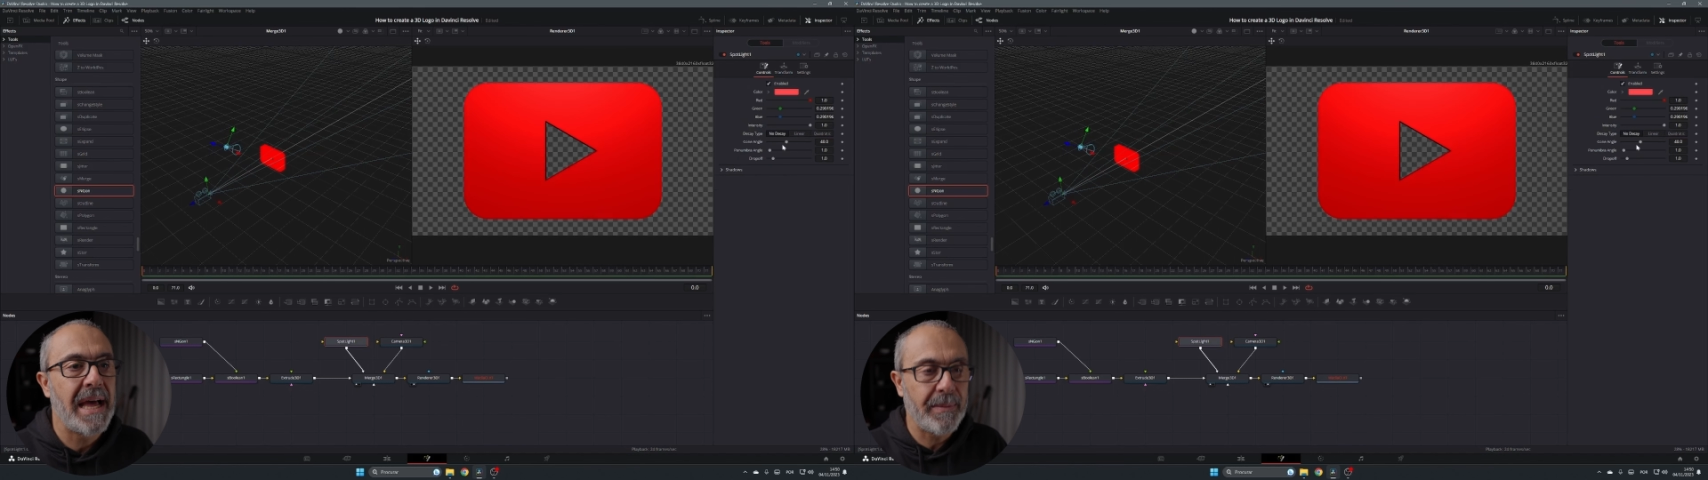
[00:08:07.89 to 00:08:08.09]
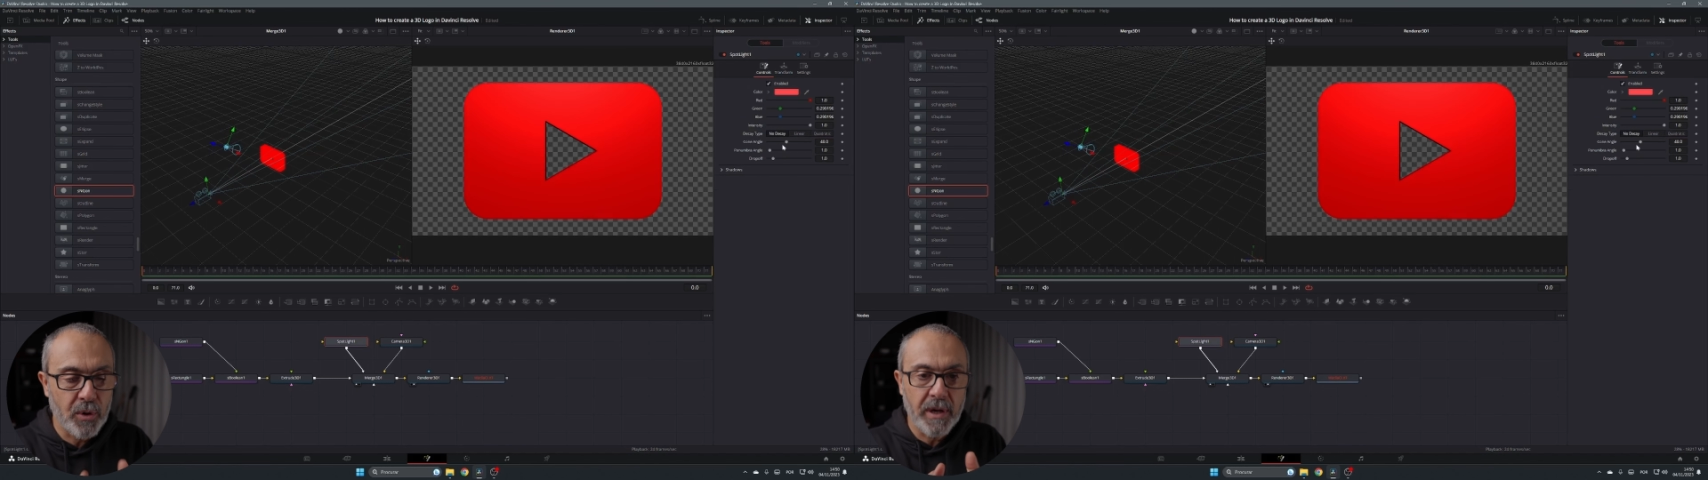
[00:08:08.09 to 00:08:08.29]

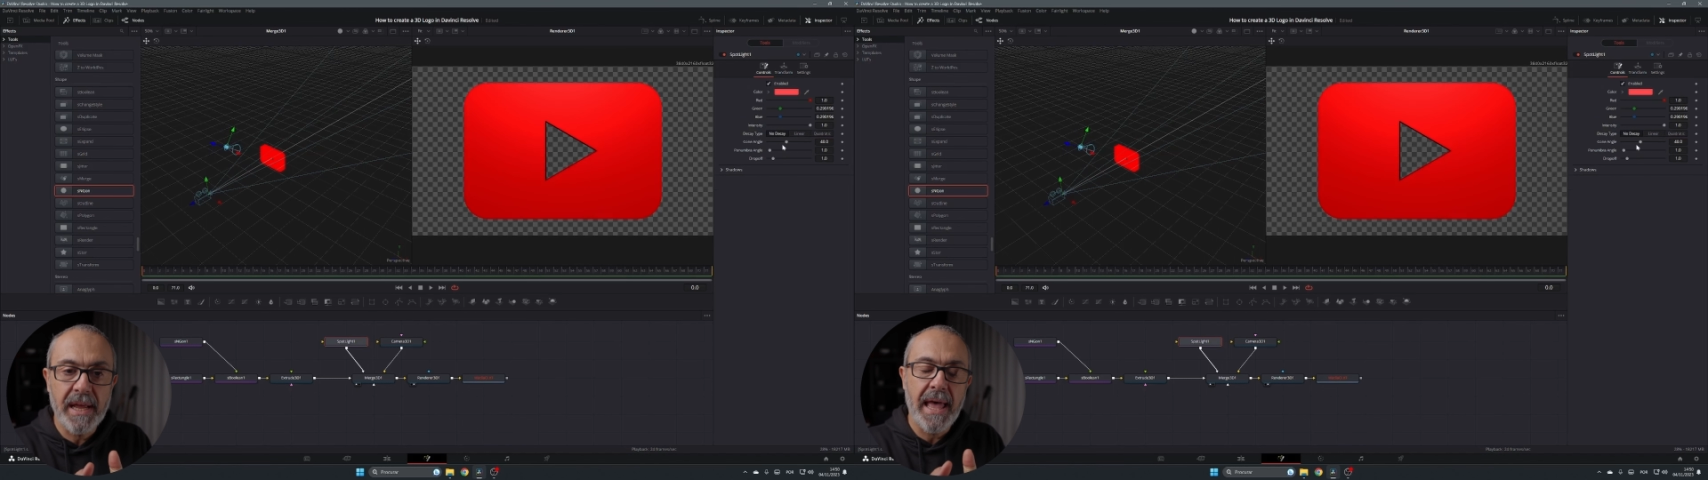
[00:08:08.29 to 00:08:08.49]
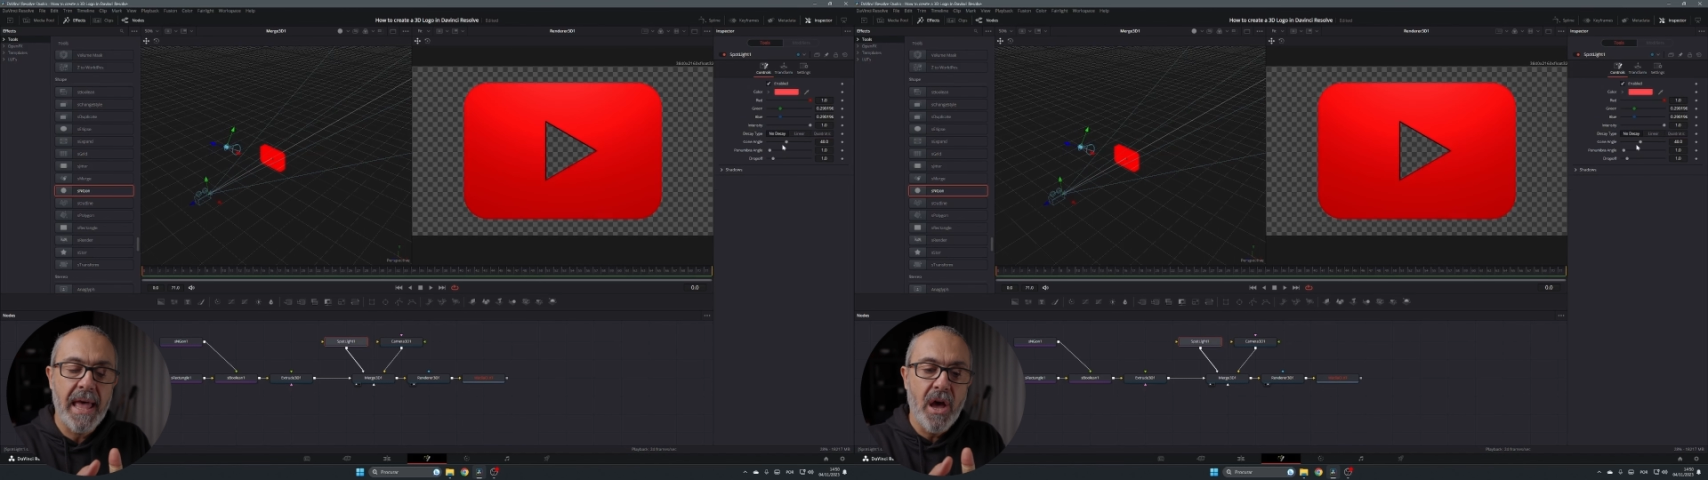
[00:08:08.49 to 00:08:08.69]
I'm
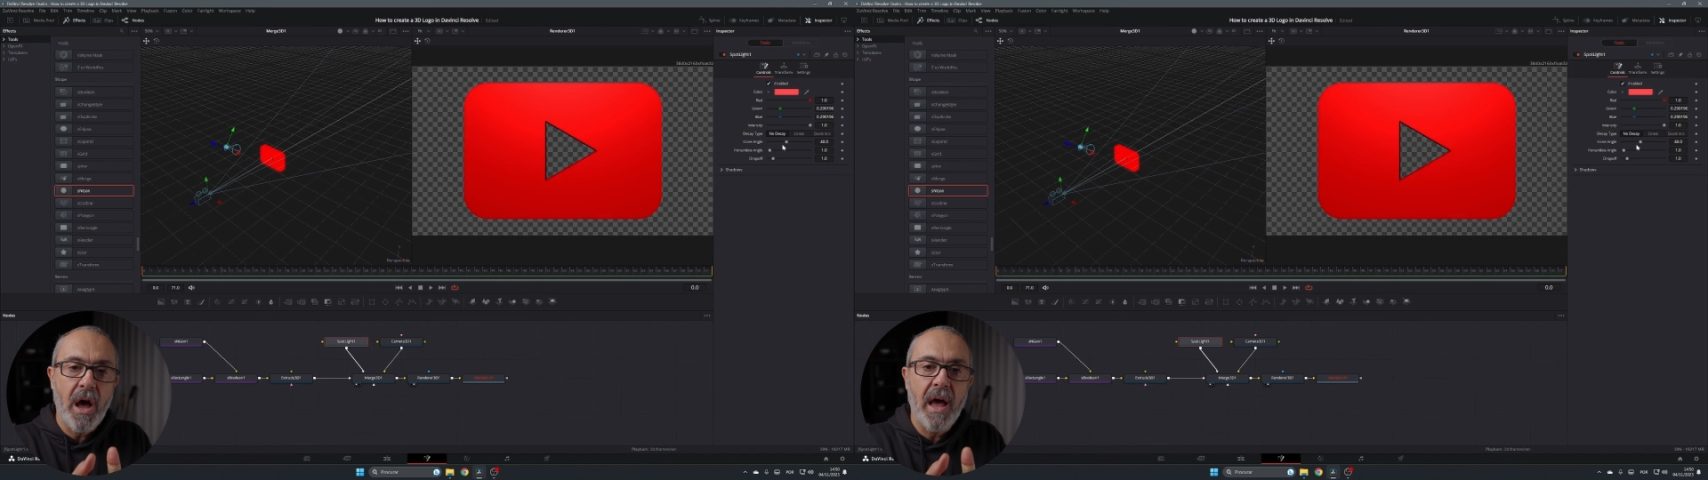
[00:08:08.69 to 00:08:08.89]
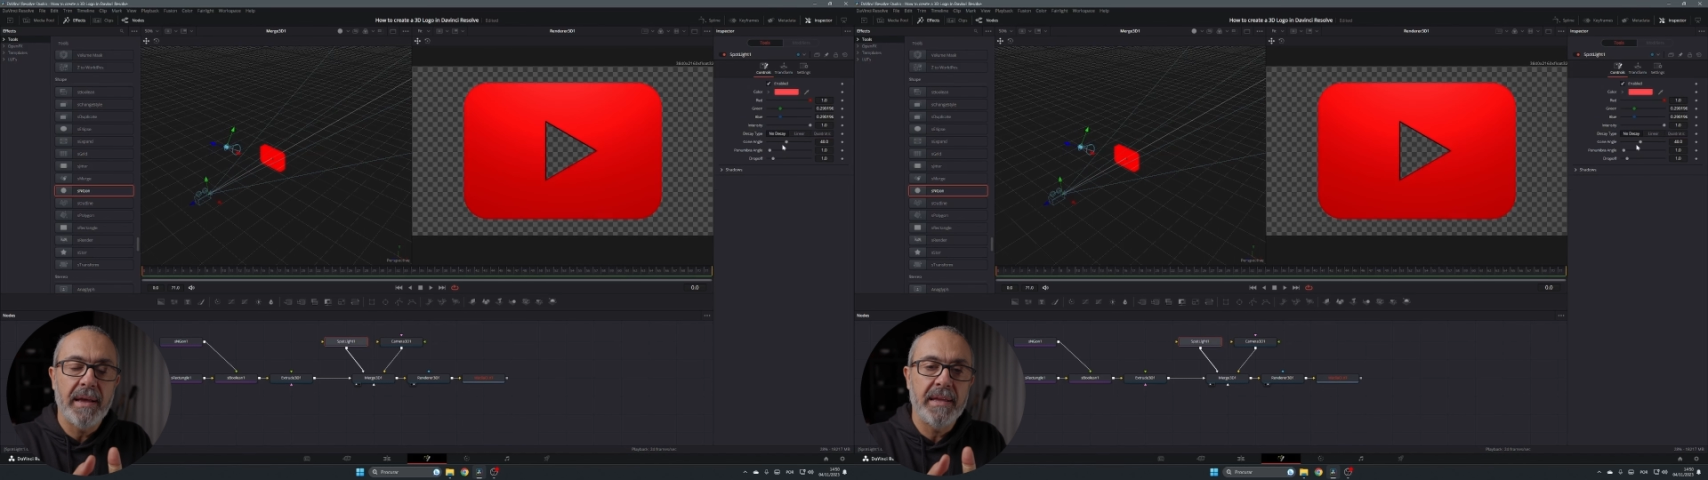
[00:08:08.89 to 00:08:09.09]
gonna
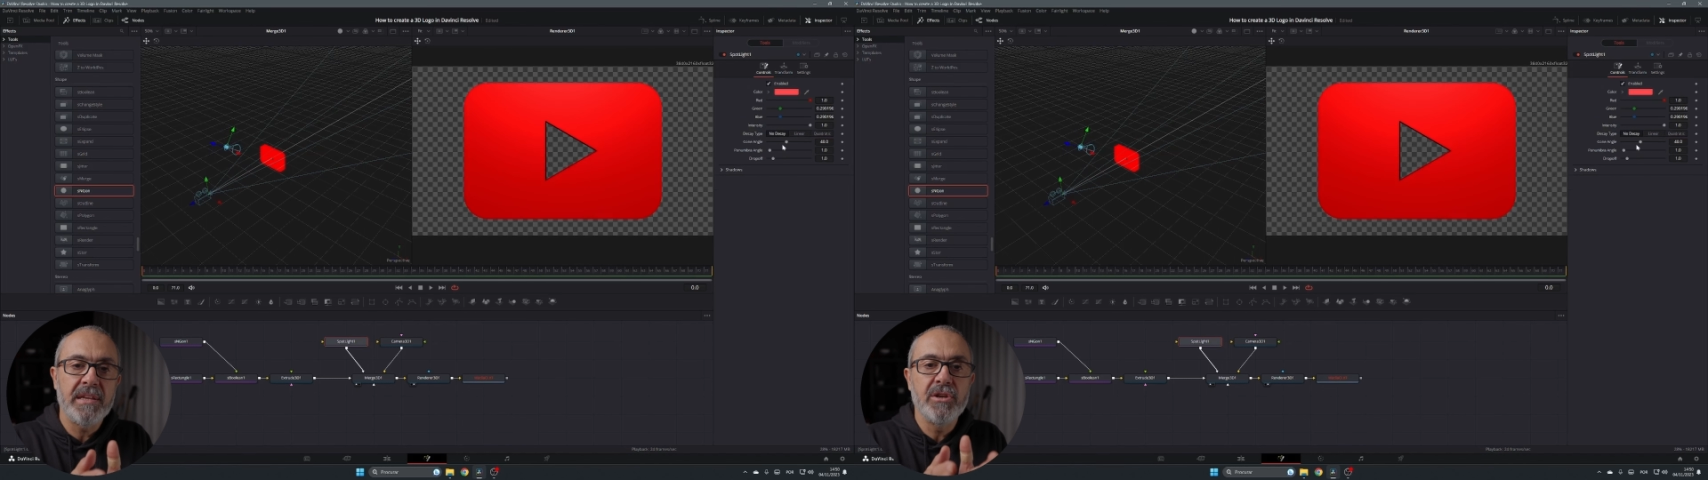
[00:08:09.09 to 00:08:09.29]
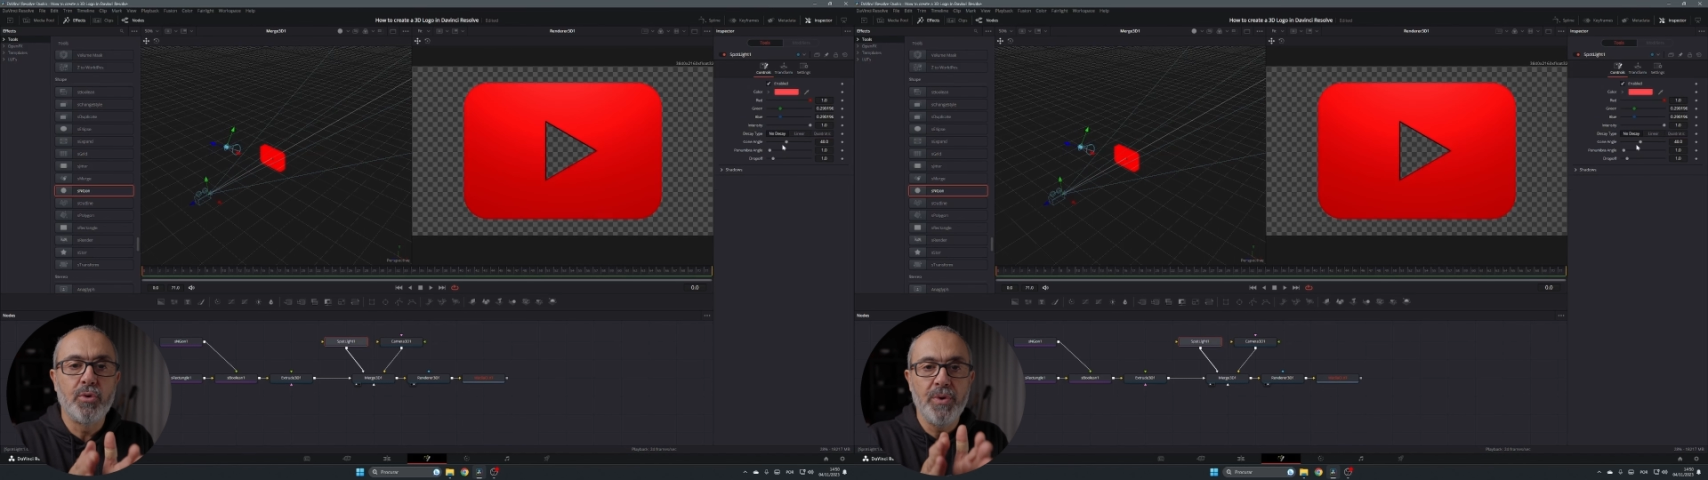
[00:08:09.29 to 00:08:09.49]

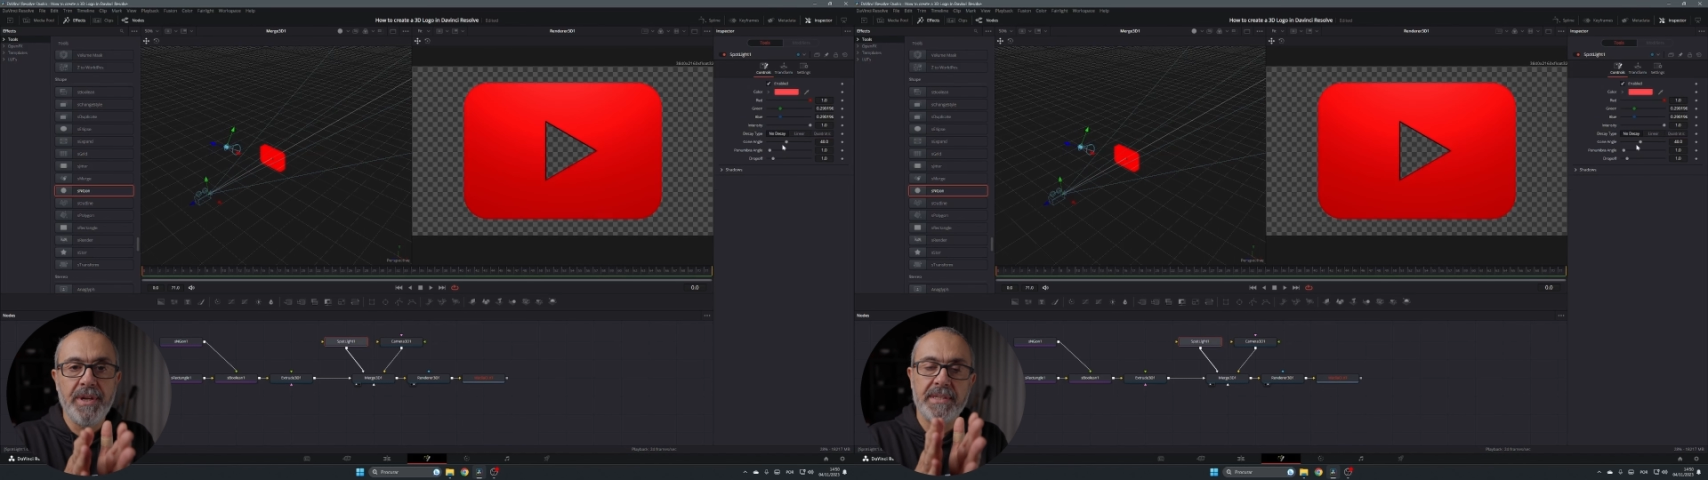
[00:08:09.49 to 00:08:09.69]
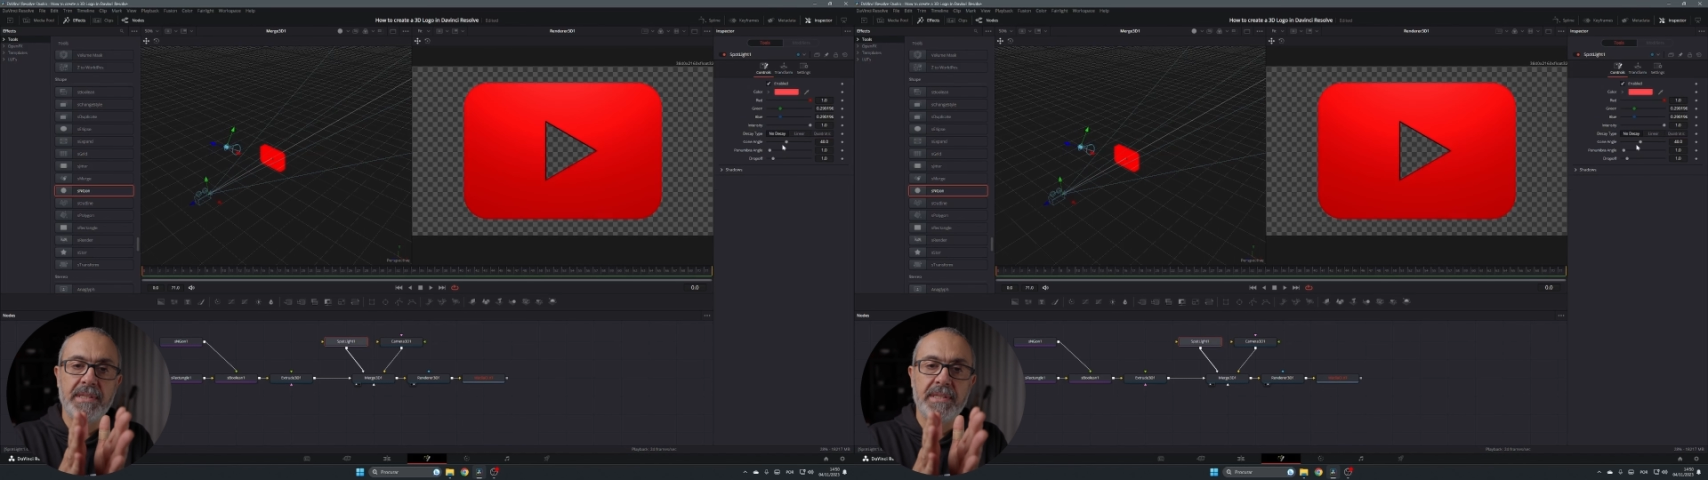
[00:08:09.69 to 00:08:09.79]
increase